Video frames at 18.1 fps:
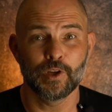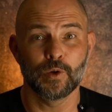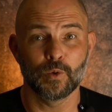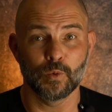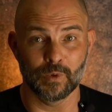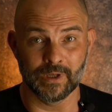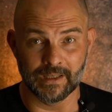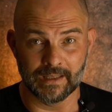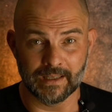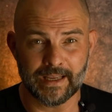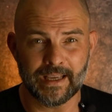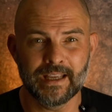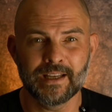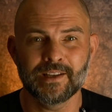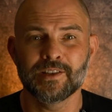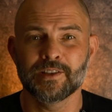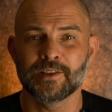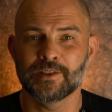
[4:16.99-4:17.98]
will
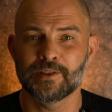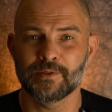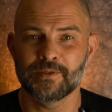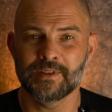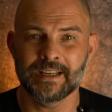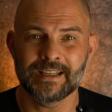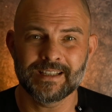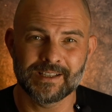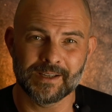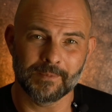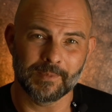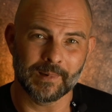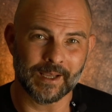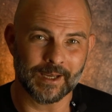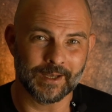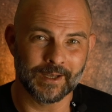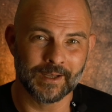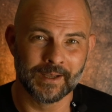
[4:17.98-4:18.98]
lead to
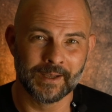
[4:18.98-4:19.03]
discipline.